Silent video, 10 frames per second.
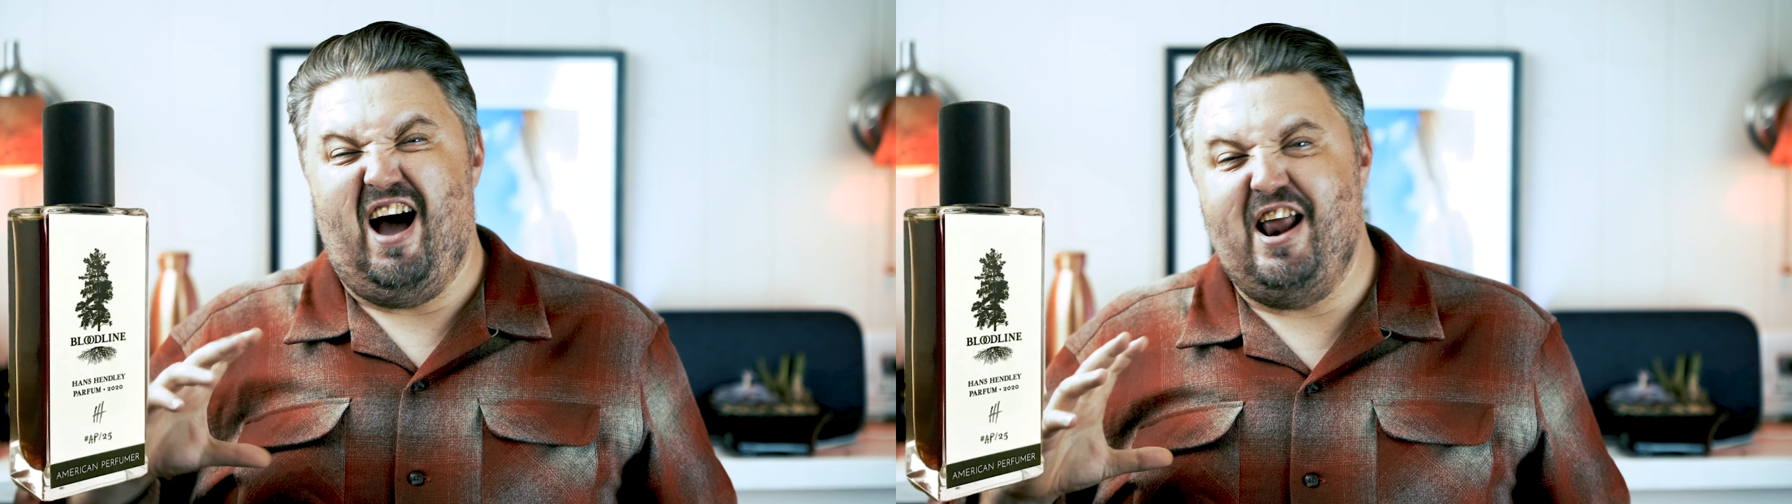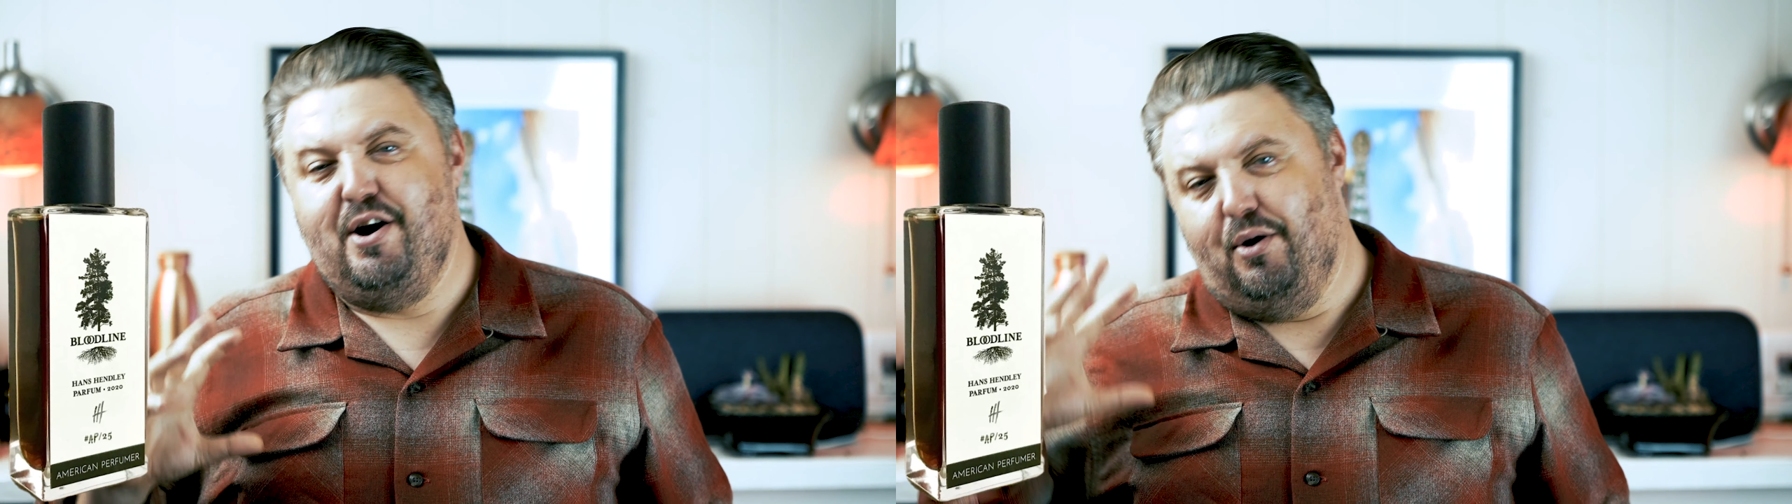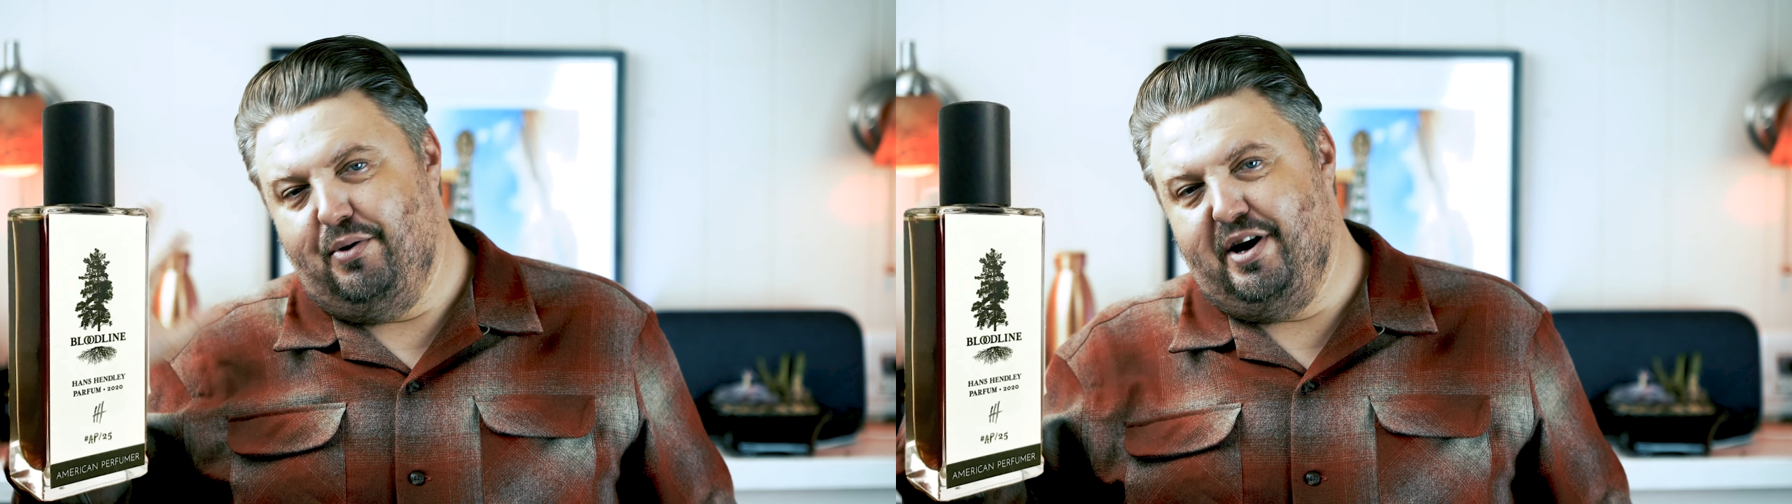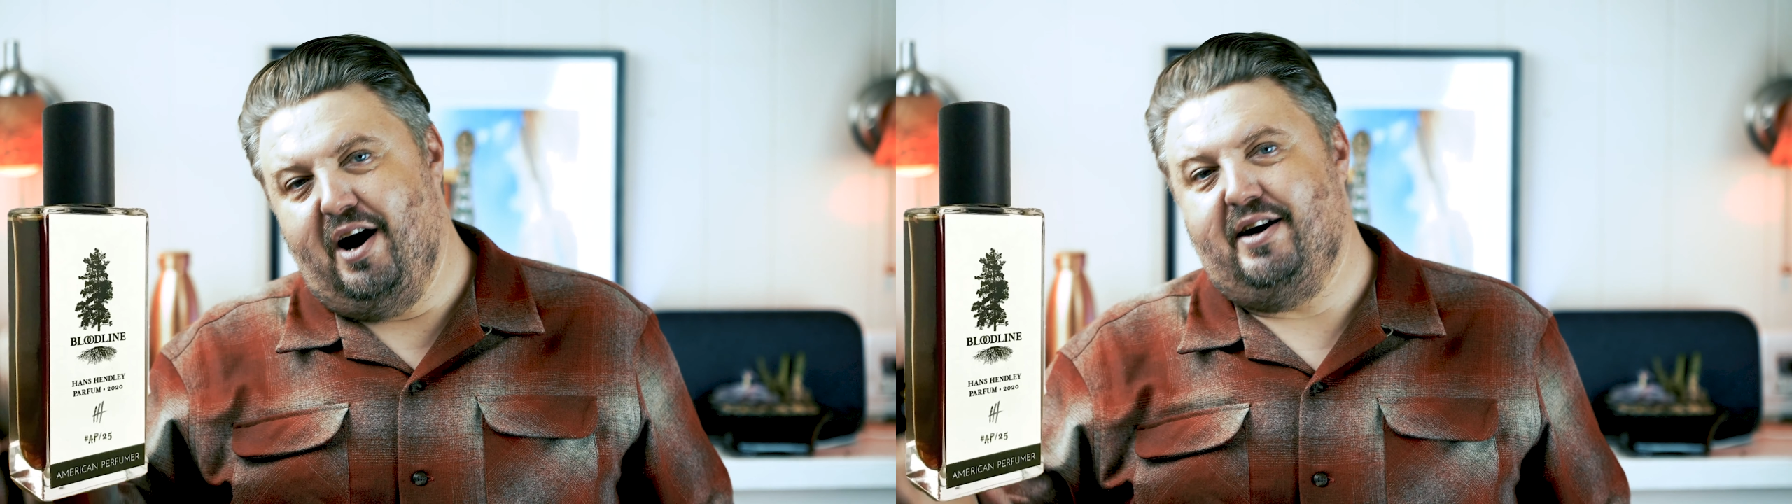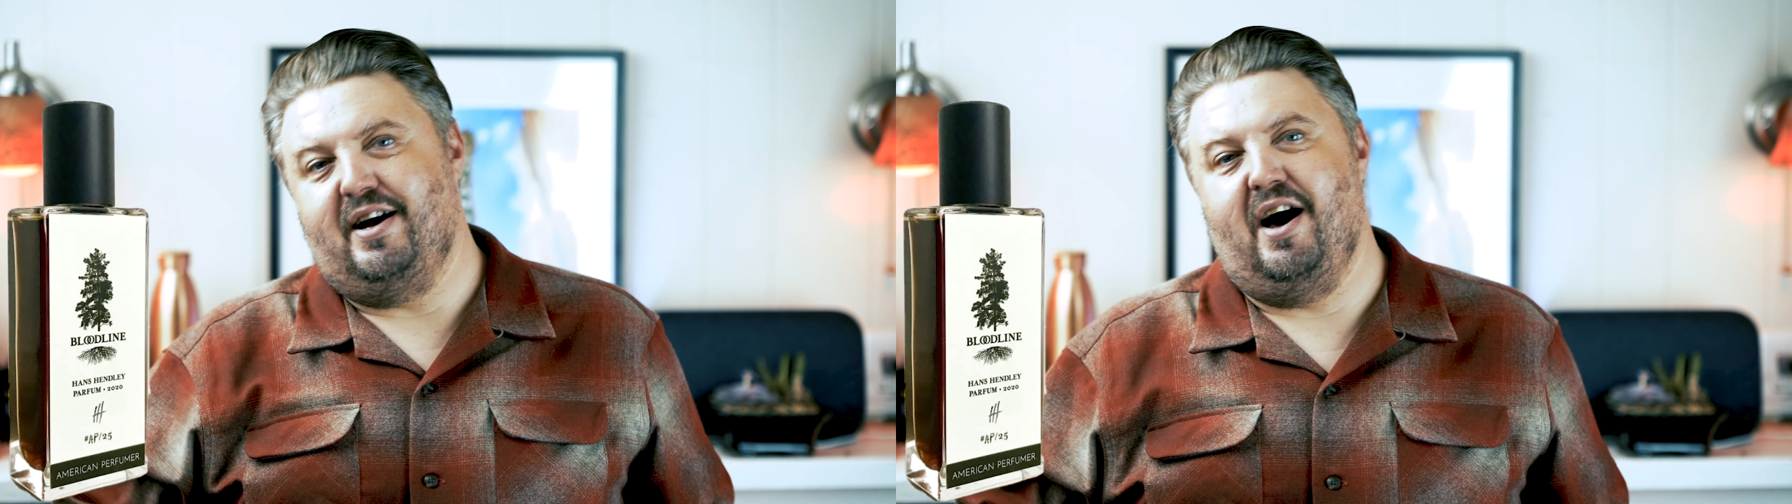I know
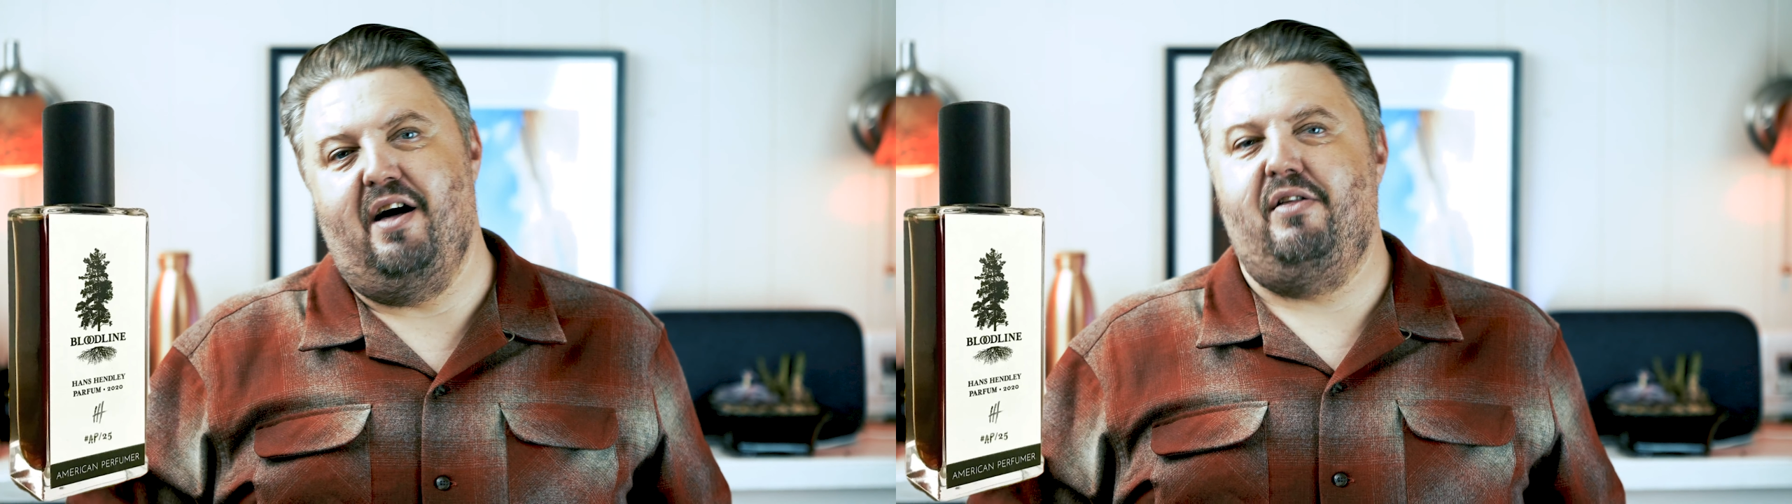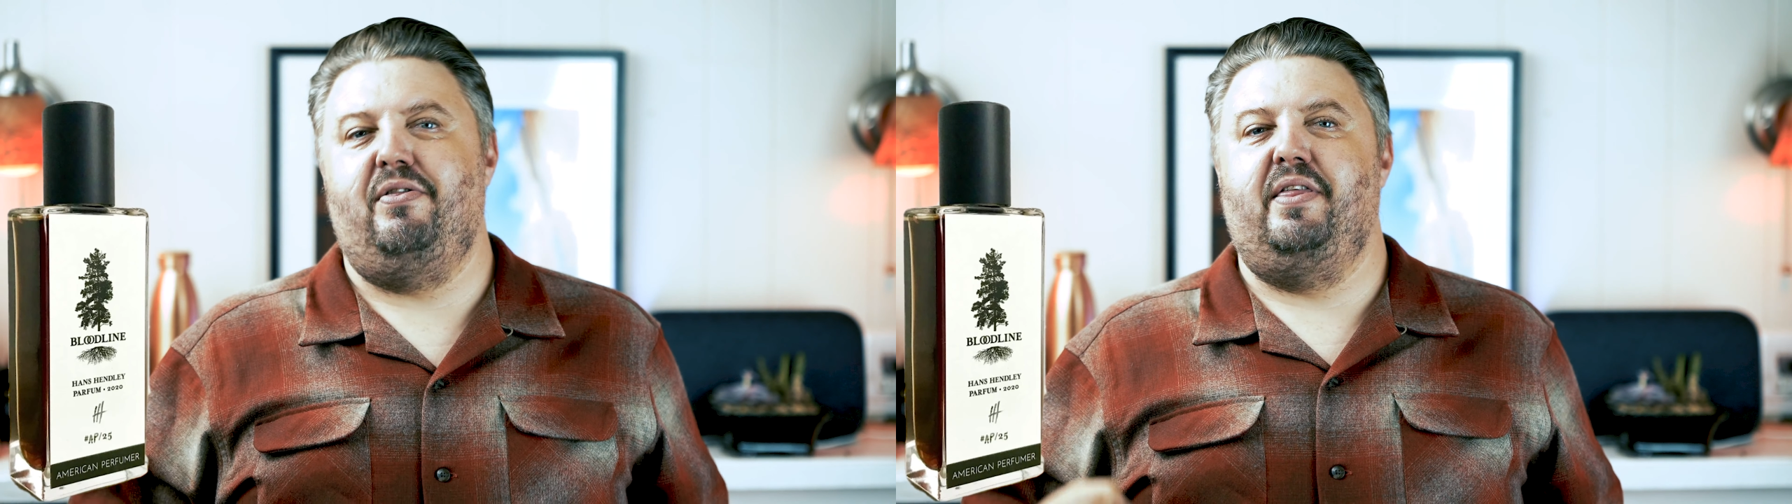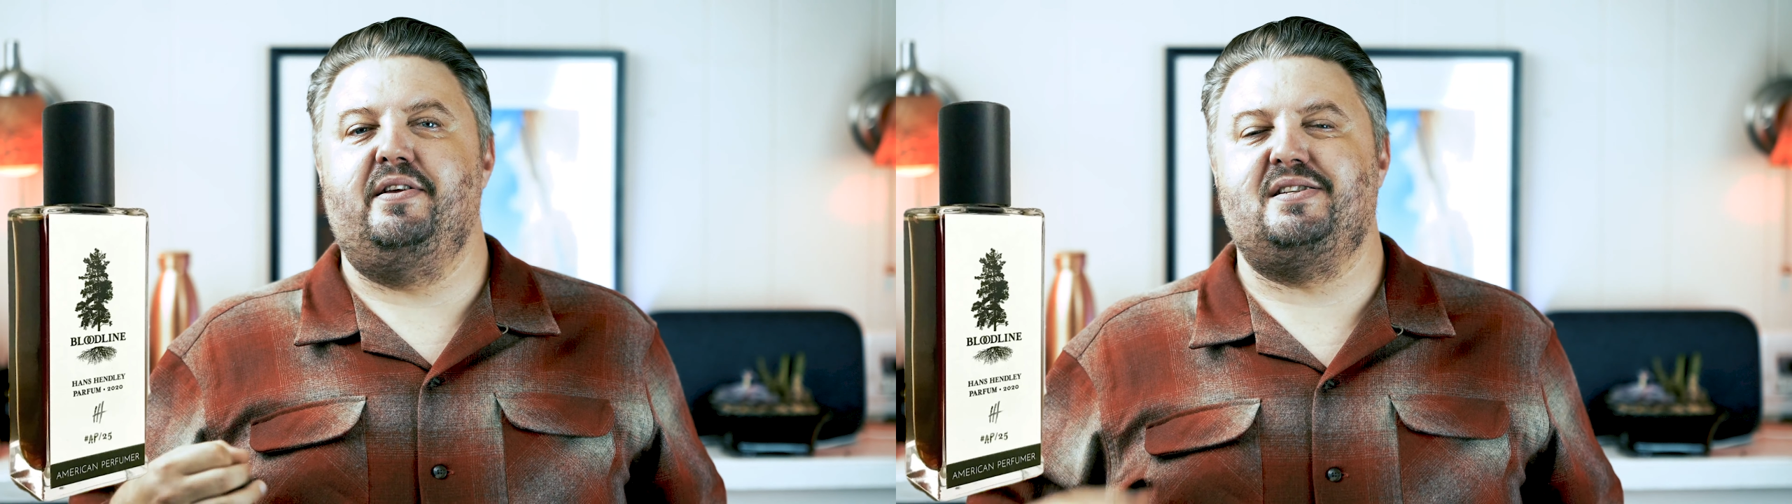none other than